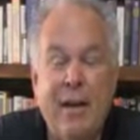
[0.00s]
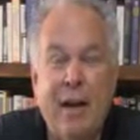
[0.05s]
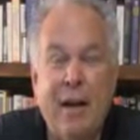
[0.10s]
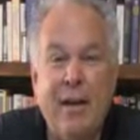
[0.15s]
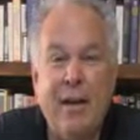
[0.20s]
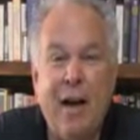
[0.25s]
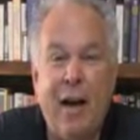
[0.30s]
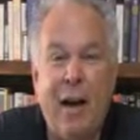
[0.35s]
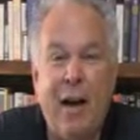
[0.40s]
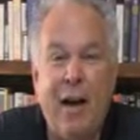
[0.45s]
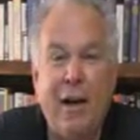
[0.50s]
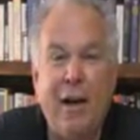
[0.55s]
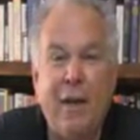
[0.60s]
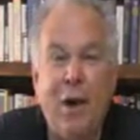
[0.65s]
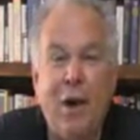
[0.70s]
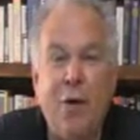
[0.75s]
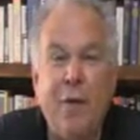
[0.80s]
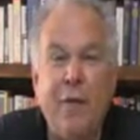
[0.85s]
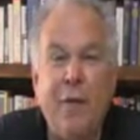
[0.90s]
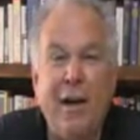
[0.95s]

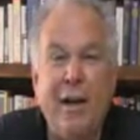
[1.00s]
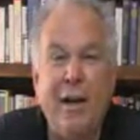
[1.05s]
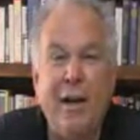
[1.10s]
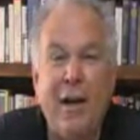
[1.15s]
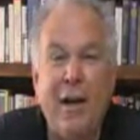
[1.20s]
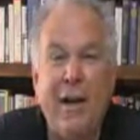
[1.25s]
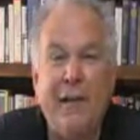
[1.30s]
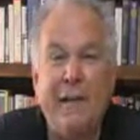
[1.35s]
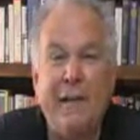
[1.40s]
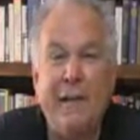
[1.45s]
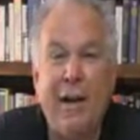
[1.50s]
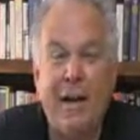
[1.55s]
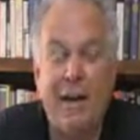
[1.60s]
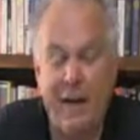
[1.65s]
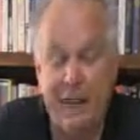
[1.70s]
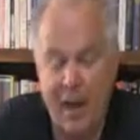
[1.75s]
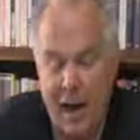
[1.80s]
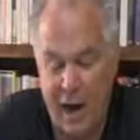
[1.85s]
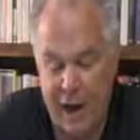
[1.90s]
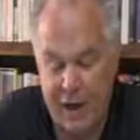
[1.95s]

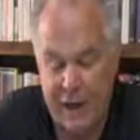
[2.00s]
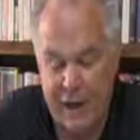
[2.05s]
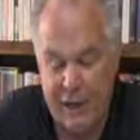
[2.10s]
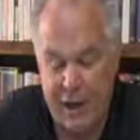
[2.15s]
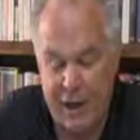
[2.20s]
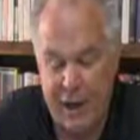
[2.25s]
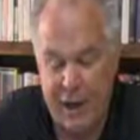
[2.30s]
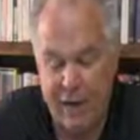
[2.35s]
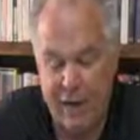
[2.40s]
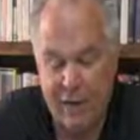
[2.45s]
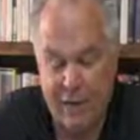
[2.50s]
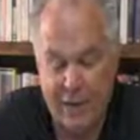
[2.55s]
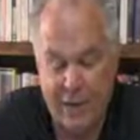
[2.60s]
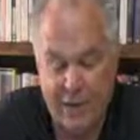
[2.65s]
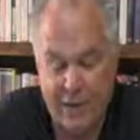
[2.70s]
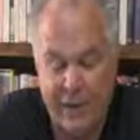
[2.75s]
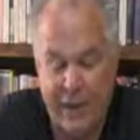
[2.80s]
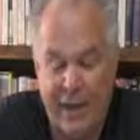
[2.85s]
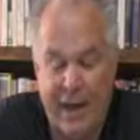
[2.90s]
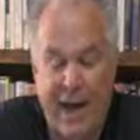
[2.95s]
COVID-19 hygiene.
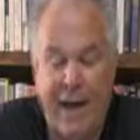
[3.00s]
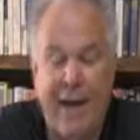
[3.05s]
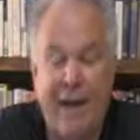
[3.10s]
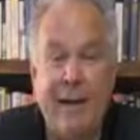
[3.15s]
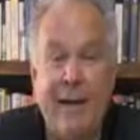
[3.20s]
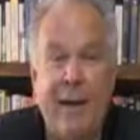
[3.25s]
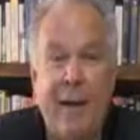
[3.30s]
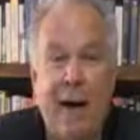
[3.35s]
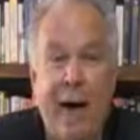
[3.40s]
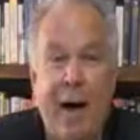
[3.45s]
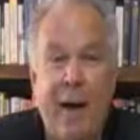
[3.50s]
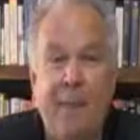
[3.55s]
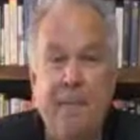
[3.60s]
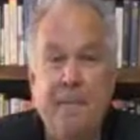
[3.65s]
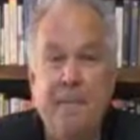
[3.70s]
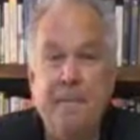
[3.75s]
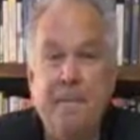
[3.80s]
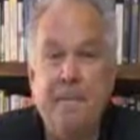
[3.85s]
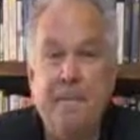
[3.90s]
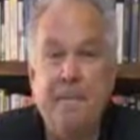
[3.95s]

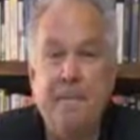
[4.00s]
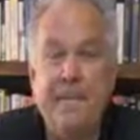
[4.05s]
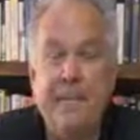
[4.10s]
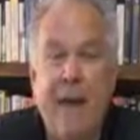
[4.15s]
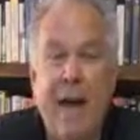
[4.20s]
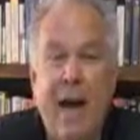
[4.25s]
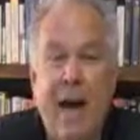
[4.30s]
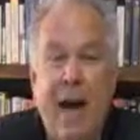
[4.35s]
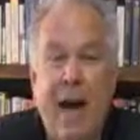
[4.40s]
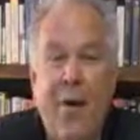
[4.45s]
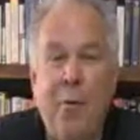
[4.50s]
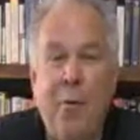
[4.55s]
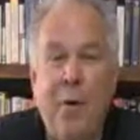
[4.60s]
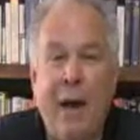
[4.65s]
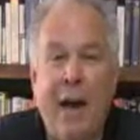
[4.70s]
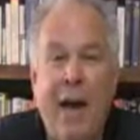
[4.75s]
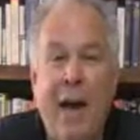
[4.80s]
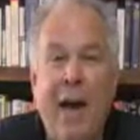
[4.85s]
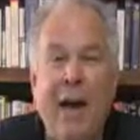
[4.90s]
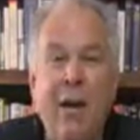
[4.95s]
And
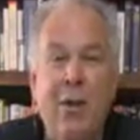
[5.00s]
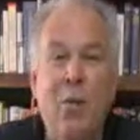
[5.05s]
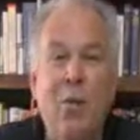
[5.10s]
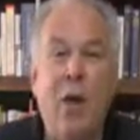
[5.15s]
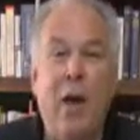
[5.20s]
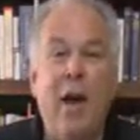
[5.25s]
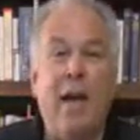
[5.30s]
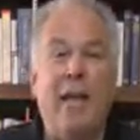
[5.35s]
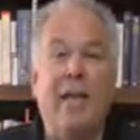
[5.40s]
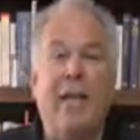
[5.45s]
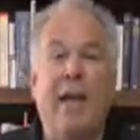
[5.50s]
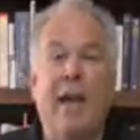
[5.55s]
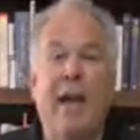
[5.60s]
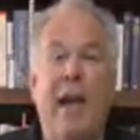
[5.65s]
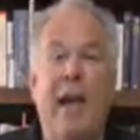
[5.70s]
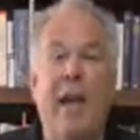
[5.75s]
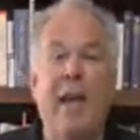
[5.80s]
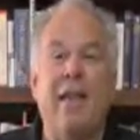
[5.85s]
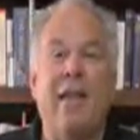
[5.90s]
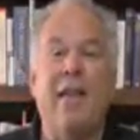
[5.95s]
we end with
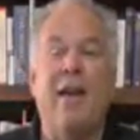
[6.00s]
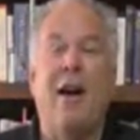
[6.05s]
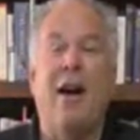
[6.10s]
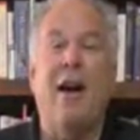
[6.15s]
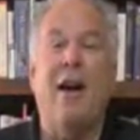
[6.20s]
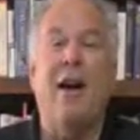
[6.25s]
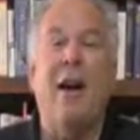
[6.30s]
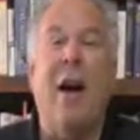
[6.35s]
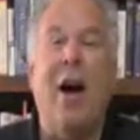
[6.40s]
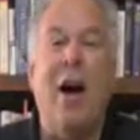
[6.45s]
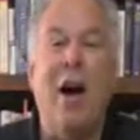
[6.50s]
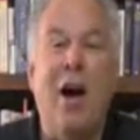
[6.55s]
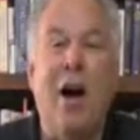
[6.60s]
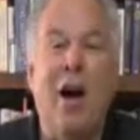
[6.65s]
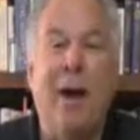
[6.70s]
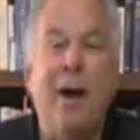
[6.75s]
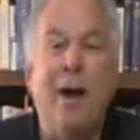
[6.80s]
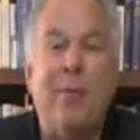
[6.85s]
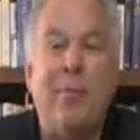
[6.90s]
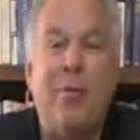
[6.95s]
a thought on